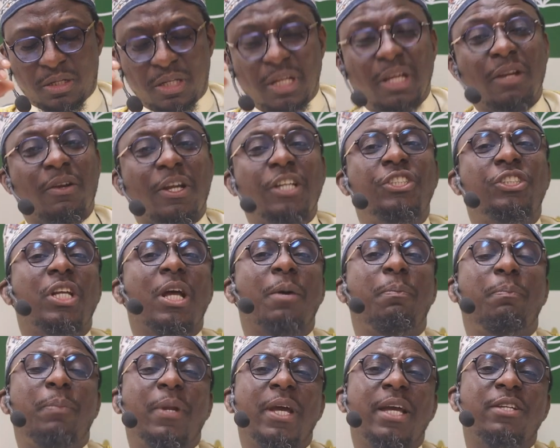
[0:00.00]
They reached
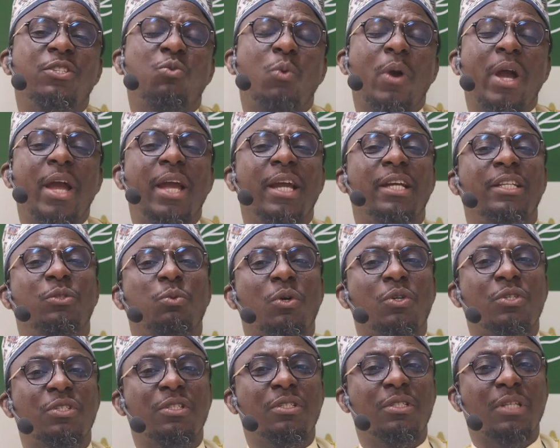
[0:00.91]
a place where it
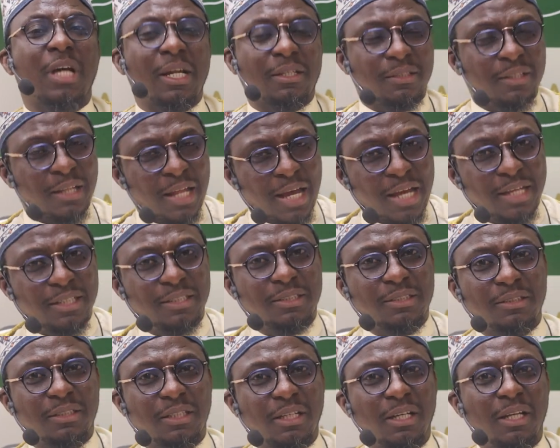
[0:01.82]
was at
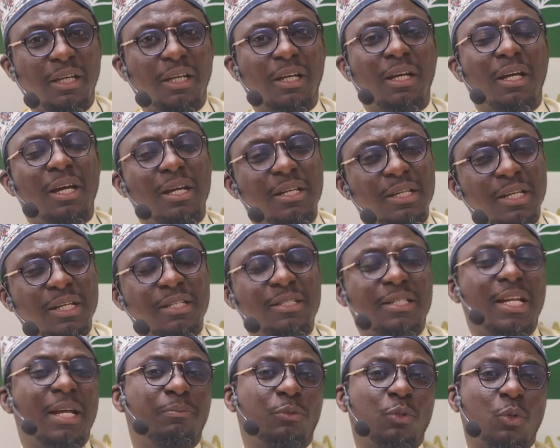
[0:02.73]
night. They
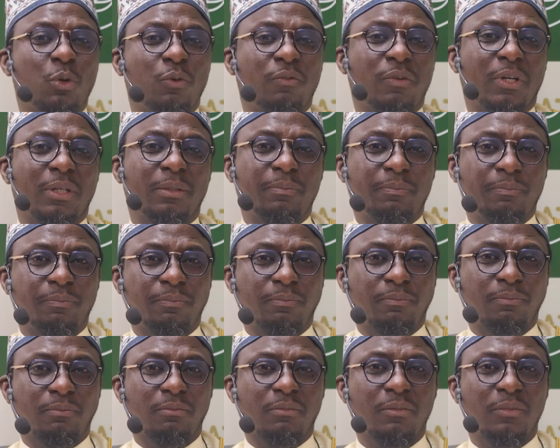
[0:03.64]
slept over.
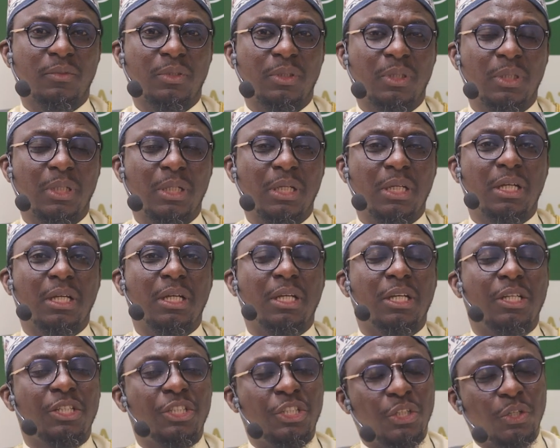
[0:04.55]

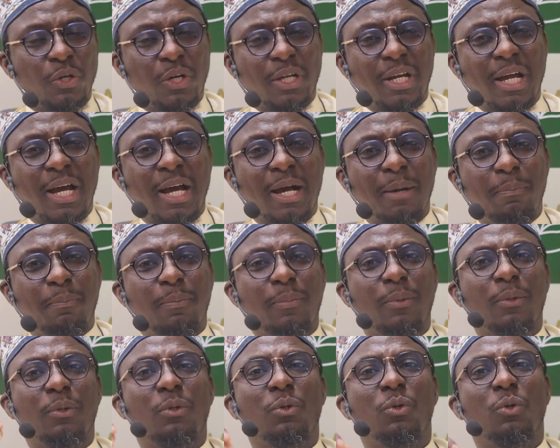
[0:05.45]
She got
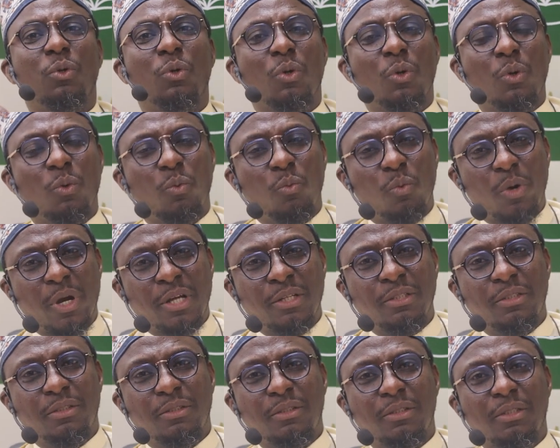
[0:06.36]
up,
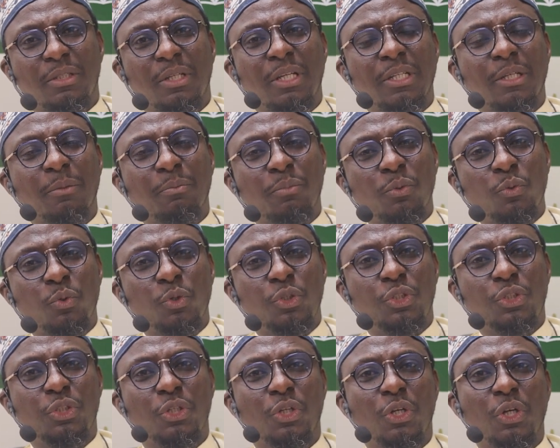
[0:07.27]
went in the
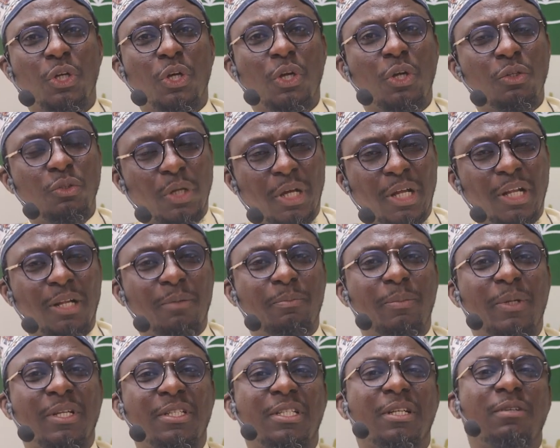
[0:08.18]
bush to help
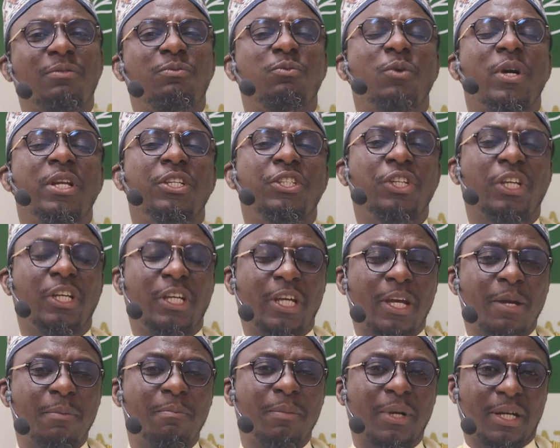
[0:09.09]
herself when she
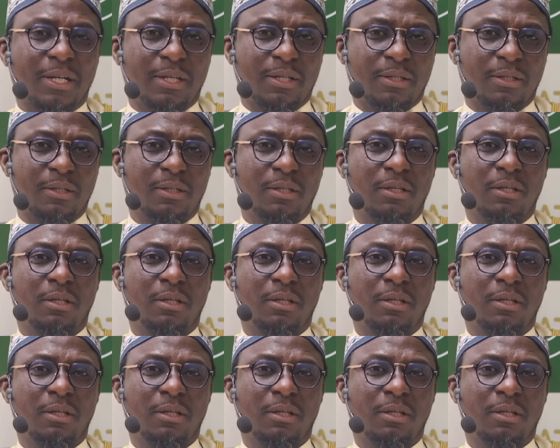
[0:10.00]
came back.